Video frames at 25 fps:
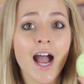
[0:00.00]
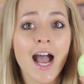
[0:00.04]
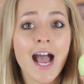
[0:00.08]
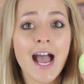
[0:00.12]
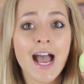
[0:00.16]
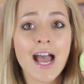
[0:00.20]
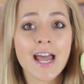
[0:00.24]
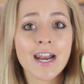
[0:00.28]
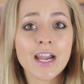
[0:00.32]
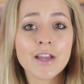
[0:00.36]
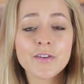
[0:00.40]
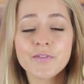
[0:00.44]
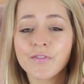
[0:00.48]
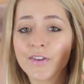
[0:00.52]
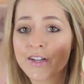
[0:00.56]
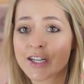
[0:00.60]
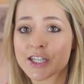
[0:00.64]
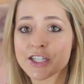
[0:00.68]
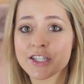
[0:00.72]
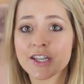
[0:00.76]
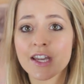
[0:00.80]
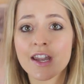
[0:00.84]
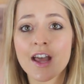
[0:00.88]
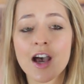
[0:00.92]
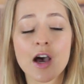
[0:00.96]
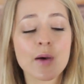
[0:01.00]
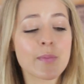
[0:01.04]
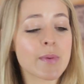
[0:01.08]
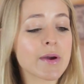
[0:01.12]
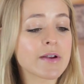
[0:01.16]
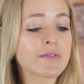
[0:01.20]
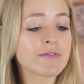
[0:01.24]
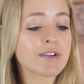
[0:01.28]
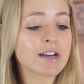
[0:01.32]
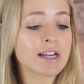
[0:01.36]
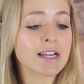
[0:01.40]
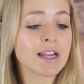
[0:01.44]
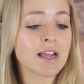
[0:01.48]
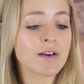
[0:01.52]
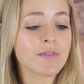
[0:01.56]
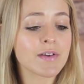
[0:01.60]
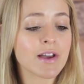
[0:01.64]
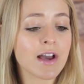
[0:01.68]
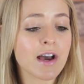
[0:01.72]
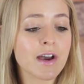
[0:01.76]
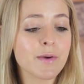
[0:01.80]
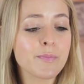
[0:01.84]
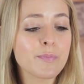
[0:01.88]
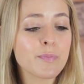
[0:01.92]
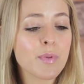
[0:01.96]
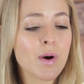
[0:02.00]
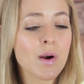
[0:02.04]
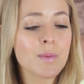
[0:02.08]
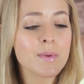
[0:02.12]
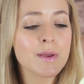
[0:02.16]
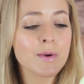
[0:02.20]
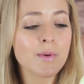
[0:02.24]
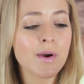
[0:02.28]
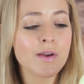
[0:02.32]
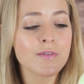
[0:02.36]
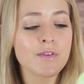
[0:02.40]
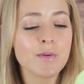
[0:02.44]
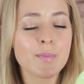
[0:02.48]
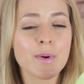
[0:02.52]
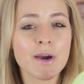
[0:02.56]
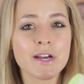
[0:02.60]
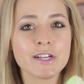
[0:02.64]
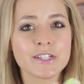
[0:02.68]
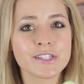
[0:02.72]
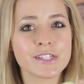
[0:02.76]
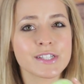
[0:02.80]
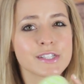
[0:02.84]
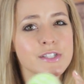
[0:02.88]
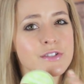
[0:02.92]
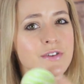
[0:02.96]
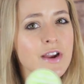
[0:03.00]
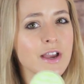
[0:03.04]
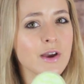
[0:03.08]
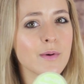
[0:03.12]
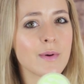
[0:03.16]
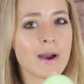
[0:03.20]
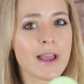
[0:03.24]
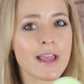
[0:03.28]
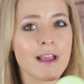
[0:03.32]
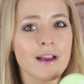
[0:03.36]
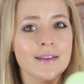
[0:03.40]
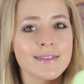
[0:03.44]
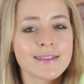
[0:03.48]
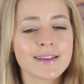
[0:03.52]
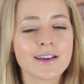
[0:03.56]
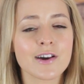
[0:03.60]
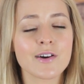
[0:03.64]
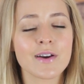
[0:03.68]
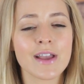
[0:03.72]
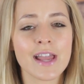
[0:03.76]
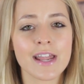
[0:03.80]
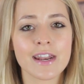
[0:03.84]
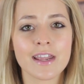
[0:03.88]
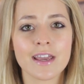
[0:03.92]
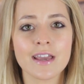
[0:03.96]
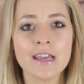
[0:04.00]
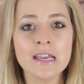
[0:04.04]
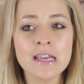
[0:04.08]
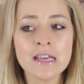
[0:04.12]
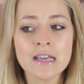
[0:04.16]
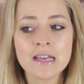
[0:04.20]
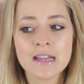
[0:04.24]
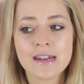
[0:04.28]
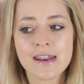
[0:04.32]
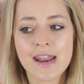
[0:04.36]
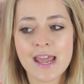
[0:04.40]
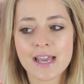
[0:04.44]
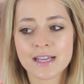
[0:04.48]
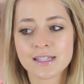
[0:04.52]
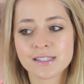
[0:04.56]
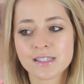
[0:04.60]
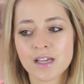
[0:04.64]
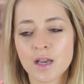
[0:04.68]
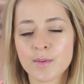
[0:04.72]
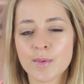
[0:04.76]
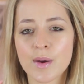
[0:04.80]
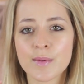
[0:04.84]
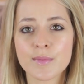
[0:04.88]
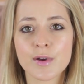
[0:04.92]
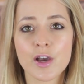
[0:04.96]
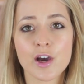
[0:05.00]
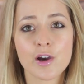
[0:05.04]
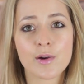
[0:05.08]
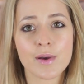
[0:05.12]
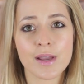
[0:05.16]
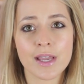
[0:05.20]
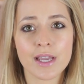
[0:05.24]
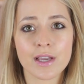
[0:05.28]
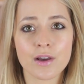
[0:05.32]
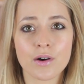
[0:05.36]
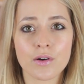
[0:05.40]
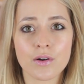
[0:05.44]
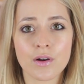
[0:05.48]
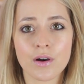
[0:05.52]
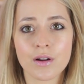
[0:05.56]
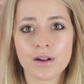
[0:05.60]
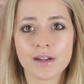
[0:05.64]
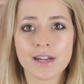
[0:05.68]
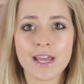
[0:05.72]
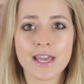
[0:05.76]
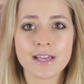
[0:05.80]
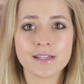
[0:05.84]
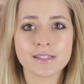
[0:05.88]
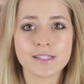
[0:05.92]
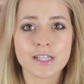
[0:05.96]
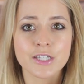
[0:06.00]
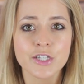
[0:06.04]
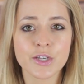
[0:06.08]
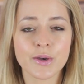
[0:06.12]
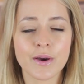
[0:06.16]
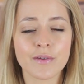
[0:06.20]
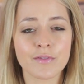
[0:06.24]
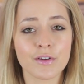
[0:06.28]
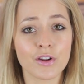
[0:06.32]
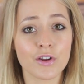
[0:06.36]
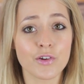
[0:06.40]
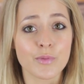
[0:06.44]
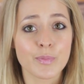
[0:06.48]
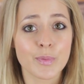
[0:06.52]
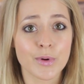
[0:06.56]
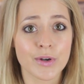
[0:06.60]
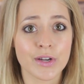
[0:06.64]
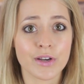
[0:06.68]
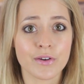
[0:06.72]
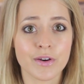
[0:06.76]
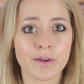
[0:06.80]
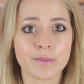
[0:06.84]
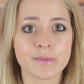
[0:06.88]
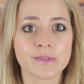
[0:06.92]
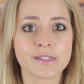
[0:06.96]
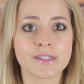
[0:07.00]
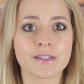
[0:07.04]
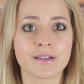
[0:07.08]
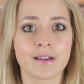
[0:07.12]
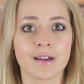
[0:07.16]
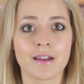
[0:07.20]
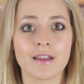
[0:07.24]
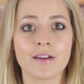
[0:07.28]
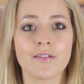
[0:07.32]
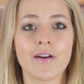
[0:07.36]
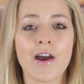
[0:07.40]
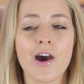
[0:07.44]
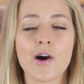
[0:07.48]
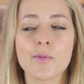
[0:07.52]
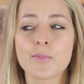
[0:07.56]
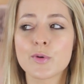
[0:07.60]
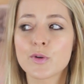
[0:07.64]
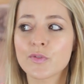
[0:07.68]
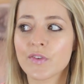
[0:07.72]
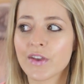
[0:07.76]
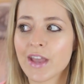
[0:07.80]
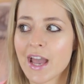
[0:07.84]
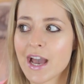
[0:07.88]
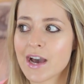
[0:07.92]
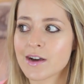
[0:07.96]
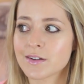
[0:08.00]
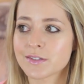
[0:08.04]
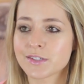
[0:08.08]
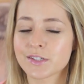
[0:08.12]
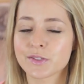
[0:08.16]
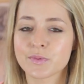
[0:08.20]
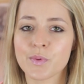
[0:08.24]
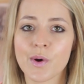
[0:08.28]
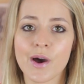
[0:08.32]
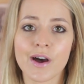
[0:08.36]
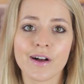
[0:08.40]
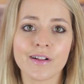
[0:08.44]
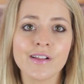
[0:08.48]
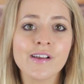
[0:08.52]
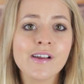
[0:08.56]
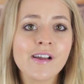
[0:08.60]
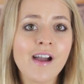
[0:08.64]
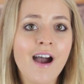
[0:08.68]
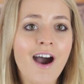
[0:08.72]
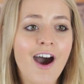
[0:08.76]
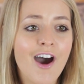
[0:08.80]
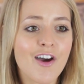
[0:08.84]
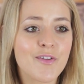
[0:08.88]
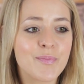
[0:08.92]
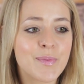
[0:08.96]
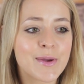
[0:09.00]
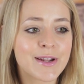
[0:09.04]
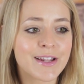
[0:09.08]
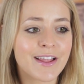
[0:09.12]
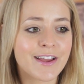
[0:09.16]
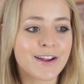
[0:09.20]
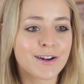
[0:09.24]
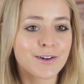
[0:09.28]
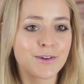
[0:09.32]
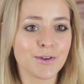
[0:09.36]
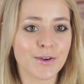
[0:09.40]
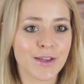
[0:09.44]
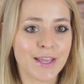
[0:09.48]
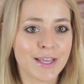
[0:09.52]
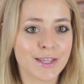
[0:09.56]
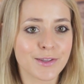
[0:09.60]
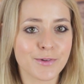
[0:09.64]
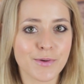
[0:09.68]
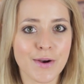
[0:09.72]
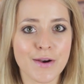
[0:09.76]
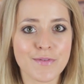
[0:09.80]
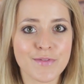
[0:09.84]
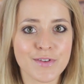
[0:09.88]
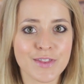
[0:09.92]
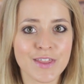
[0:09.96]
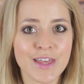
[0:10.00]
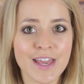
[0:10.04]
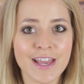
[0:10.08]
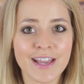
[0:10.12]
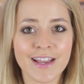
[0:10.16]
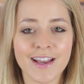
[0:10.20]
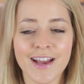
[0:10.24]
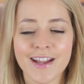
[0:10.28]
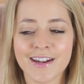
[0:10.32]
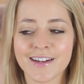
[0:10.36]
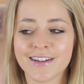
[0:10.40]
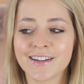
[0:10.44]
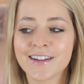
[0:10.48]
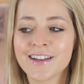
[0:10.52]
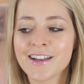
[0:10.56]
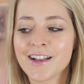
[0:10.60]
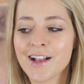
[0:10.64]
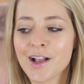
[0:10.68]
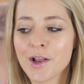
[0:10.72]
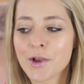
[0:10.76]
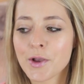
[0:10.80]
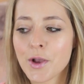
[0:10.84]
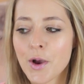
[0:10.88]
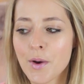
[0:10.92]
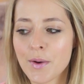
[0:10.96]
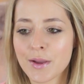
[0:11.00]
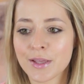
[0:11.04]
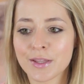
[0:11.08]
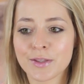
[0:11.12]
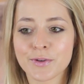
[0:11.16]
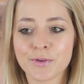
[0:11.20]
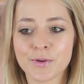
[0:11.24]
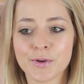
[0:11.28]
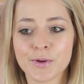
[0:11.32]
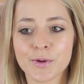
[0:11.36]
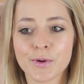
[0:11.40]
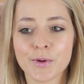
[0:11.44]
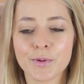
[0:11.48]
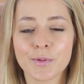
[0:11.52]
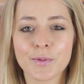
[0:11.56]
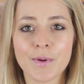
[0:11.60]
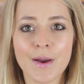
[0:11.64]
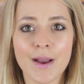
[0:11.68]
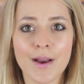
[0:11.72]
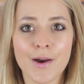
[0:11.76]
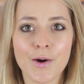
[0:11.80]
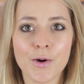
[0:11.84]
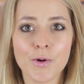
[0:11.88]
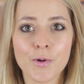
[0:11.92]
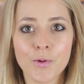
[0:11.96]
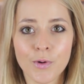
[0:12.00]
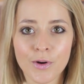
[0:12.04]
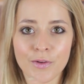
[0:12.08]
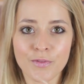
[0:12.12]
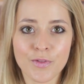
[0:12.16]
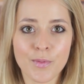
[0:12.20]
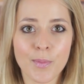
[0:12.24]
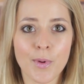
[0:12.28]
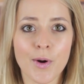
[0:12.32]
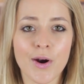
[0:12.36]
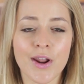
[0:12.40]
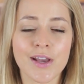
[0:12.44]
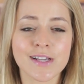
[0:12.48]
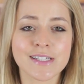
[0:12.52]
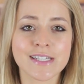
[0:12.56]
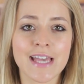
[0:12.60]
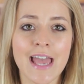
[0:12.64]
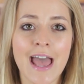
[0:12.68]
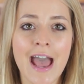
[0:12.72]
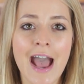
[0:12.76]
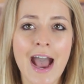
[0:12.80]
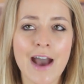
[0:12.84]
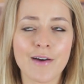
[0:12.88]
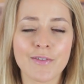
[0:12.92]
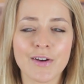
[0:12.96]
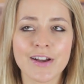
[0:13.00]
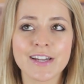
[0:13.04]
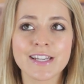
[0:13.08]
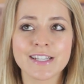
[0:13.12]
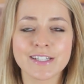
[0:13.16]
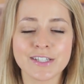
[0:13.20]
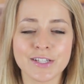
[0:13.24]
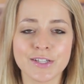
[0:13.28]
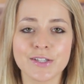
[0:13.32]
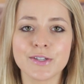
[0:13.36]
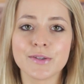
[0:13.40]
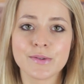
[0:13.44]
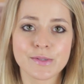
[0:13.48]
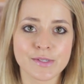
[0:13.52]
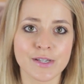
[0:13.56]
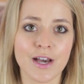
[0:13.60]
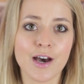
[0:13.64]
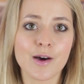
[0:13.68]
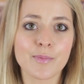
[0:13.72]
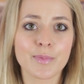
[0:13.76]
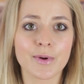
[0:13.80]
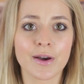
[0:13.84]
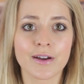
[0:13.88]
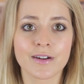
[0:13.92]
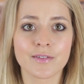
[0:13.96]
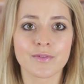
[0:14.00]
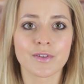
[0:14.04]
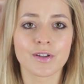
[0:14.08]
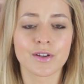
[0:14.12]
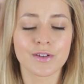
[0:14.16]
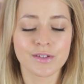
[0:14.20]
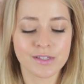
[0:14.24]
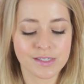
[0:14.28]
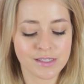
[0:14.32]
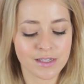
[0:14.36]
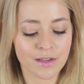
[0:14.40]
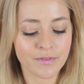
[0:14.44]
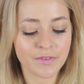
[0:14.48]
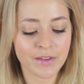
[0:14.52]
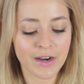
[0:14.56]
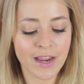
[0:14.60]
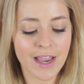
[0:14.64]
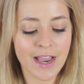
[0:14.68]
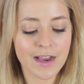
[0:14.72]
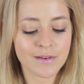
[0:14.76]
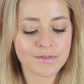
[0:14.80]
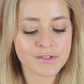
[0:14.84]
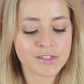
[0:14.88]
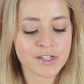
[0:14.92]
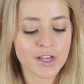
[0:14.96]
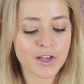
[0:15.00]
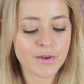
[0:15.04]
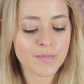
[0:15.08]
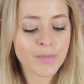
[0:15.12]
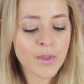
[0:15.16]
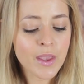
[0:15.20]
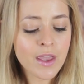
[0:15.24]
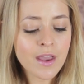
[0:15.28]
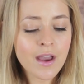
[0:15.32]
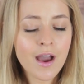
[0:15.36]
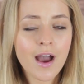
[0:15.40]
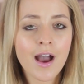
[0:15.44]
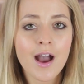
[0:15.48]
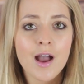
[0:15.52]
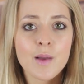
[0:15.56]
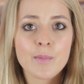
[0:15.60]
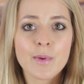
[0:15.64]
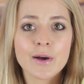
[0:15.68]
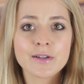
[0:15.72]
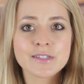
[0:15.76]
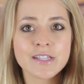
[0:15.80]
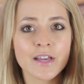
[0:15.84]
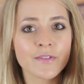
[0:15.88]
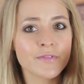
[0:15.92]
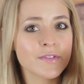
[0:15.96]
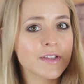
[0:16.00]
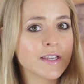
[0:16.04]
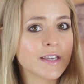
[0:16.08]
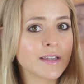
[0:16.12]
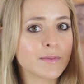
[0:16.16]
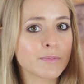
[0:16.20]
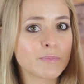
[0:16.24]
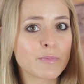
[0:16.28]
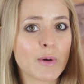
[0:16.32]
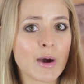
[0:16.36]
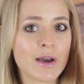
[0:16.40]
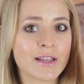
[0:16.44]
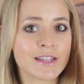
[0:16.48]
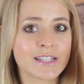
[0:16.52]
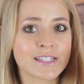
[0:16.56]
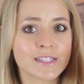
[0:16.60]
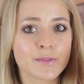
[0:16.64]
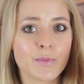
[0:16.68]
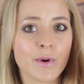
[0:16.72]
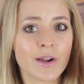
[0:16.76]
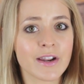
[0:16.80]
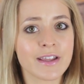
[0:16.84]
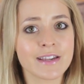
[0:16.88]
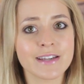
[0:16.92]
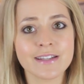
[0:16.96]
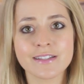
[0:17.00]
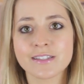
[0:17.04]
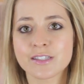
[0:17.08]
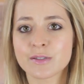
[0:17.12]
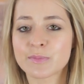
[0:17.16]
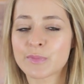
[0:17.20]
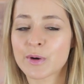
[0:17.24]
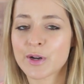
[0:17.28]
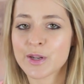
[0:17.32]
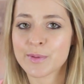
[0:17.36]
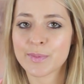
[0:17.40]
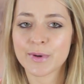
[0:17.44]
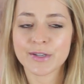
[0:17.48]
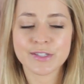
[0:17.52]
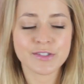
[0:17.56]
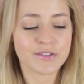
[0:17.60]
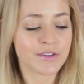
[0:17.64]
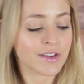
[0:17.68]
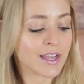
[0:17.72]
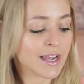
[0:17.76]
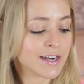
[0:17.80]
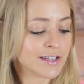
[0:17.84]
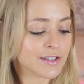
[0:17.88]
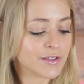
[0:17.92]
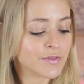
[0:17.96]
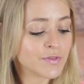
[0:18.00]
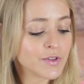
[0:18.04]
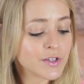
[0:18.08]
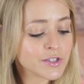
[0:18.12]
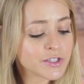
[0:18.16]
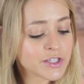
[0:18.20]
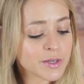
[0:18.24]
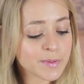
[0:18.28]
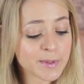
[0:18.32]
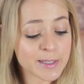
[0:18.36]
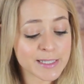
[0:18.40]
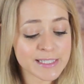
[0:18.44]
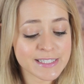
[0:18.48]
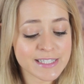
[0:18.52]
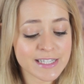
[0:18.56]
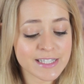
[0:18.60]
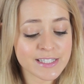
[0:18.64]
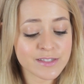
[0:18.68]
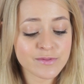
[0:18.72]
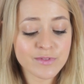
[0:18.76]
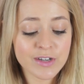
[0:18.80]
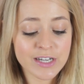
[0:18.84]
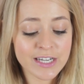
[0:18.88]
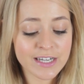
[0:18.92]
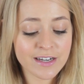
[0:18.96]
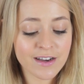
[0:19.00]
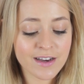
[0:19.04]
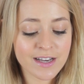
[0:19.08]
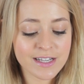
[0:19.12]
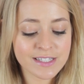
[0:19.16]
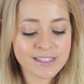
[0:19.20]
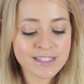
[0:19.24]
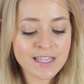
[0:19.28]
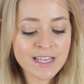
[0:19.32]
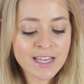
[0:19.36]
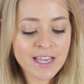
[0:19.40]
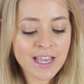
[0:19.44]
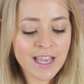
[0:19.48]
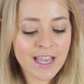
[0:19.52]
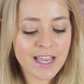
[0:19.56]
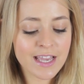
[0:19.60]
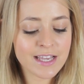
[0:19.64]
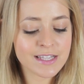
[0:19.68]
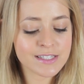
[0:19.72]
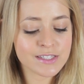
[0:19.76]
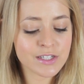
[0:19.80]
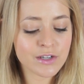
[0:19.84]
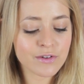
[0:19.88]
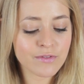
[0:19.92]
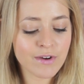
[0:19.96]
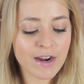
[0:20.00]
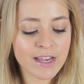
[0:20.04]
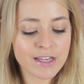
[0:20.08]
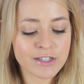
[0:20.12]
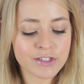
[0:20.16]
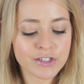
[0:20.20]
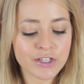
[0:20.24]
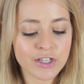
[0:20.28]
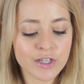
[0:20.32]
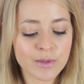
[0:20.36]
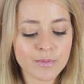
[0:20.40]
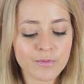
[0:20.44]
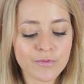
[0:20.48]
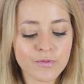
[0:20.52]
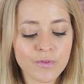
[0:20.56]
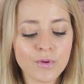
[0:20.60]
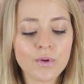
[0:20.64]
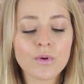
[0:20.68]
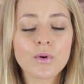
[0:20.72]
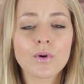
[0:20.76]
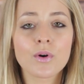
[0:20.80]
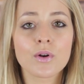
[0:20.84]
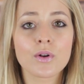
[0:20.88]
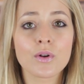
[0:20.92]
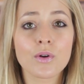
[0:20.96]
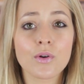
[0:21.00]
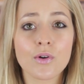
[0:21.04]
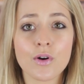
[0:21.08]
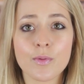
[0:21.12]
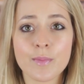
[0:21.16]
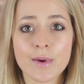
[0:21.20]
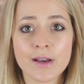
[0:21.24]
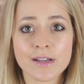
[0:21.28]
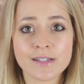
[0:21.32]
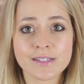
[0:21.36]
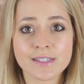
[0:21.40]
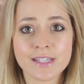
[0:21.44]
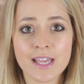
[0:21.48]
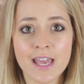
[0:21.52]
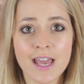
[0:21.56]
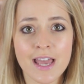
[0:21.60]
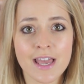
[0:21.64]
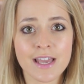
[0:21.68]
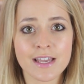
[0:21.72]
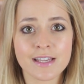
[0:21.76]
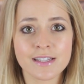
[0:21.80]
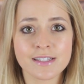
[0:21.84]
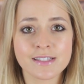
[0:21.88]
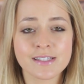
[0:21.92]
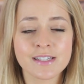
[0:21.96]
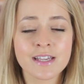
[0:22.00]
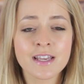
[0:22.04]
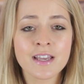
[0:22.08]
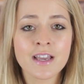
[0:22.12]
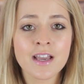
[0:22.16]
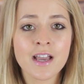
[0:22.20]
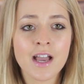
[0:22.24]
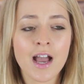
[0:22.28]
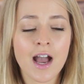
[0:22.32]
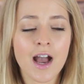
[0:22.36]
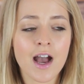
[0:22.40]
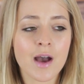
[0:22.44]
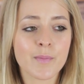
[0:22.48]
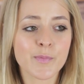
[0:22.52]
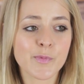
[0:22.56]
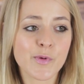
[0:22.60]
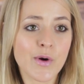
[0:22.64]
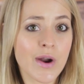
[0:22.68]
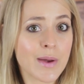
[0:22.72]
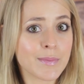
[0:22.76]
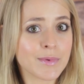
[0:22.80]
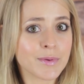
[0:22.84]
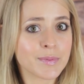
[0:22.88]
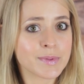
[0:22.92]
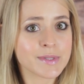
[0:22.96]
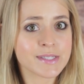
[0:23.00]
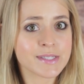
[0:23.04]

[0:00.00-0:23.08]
and I finished it up. I really love it. I probably won't repurchase it straight away. I think I'll get it next time I'm going on holiday, because I do have a lot of body creams to clear out. Moving house as well. I've been like looking through everything and going through all of the products I have. I need to use up kind of a lot of stuff that I have. So I'll definitely buy this when I need some body butter again in the future, because it is really nice. It is a great dupe for Laura Mercier's Crème de